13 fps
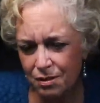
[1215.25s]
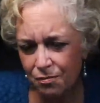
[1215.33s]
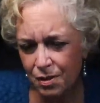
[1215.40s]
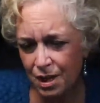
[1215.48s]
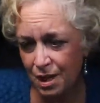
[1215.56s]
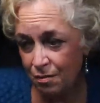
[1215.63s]

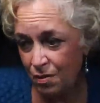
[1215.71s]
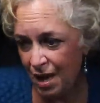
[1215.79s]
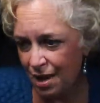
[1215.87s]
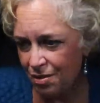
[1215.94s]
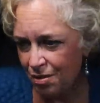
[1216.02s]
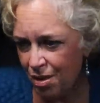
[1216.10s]
and we
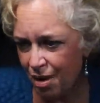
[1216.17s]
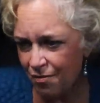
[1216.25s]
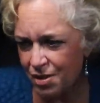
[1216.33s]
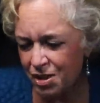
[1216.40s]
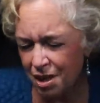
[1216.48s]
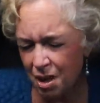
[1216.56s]
had the
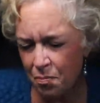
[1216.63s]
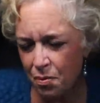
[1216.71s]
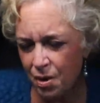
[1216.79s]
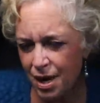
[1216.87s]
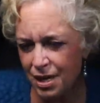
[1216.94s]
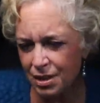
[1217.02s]
lovers
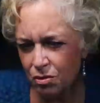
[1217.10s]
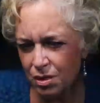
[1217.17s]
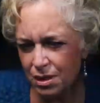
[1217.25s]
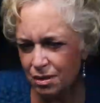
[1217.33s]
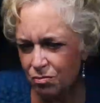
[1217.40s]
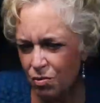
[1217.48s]
upright so
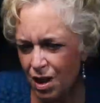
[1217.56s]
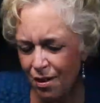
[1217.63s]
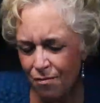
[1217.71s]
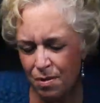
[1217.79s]
this is we,